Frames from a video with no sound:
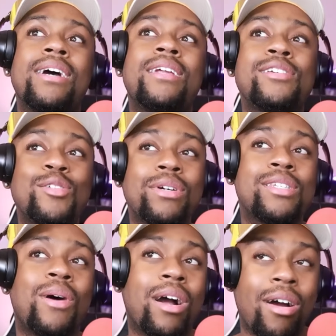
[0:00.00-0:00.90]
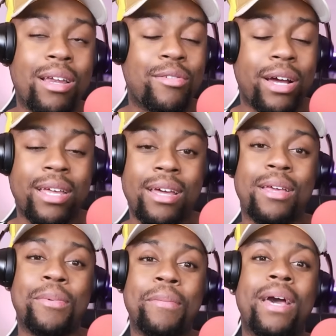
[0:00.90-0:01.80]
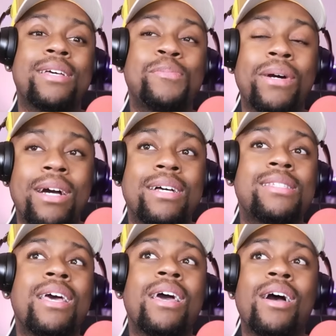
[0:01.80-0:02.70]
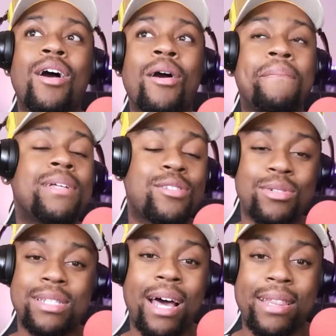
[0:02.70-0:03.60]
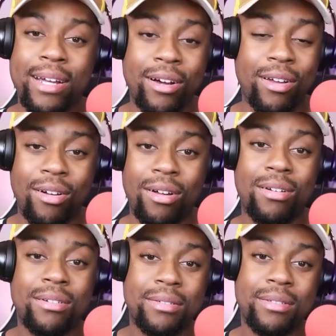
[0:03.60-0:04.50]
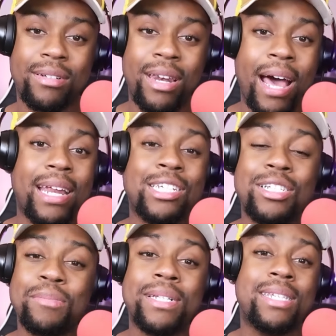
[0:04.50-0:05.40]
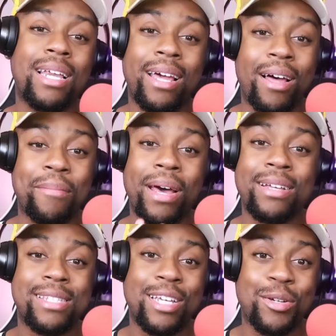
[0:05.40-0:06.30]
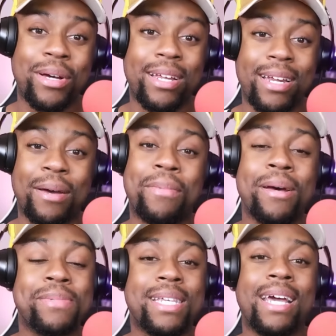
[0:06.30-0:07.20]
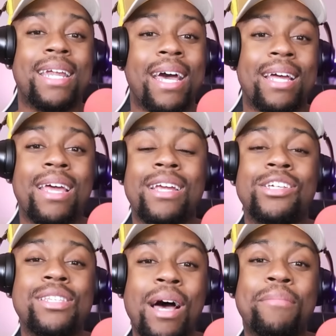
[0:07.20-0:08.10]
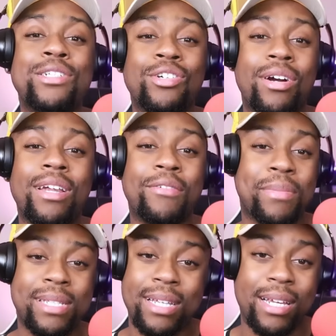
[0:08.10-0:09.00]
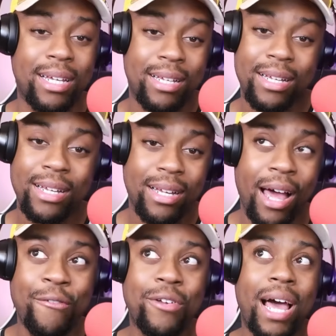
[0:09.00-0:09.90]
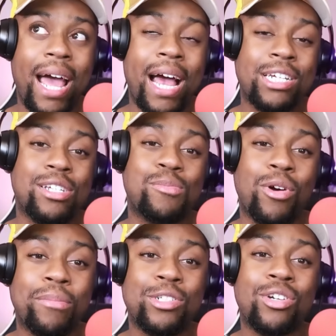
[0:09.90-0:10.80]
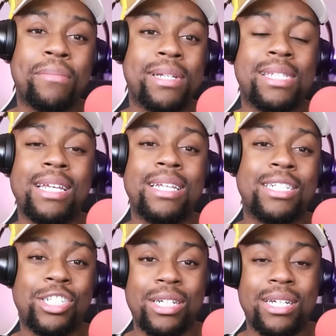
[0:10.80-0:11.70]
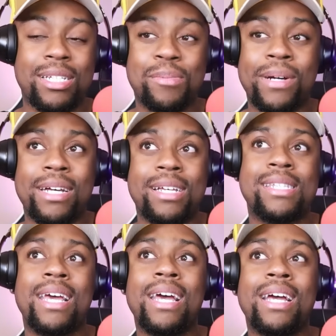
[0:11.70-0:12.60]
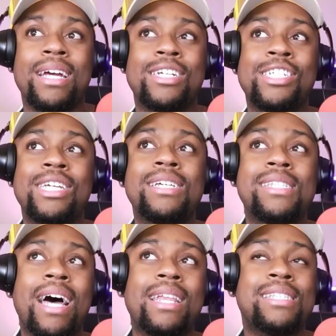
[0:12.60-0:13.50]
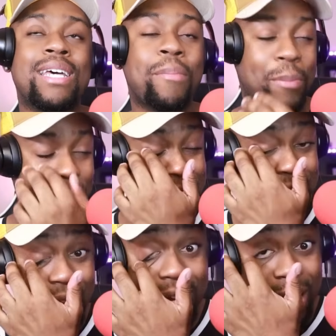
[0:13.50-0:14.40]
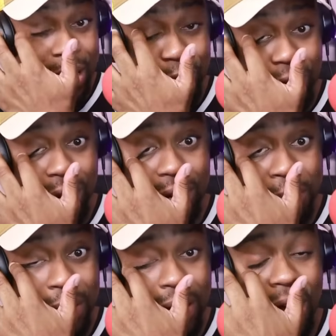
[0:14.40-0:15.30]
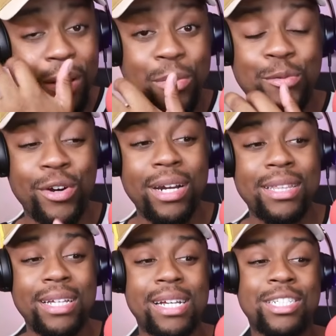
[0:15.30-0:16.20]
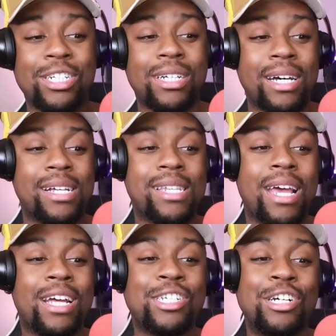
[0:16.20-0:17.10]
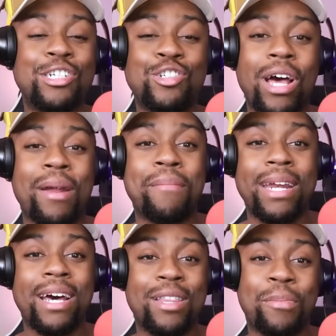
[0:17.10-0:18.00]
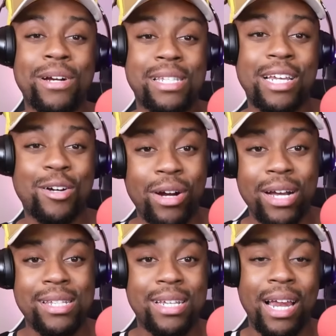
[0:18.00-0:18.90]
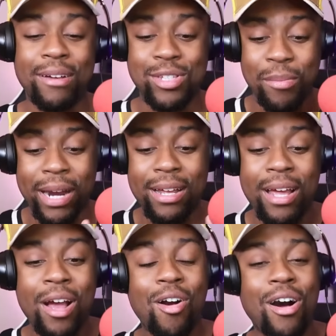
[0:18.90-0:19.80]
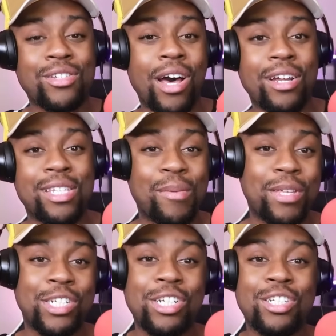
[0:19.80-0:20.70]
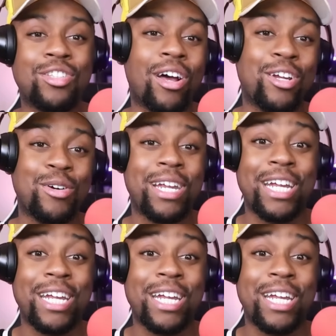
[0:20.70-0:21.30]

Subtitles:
There's a reason why Carly Rae can't keep a man. It's because her mental is not there, y'all. Not that she's mentally ill. I'm not insinuating that, but I'm saying that she's not mature enough mentally. I feel like Ashley's more mature mentally than she is, because she's not the type of person that could ever be accountable for anything that she does. She'll just try to make the other person look crazy. Like, if somebody calls out on something, she'll start doing that.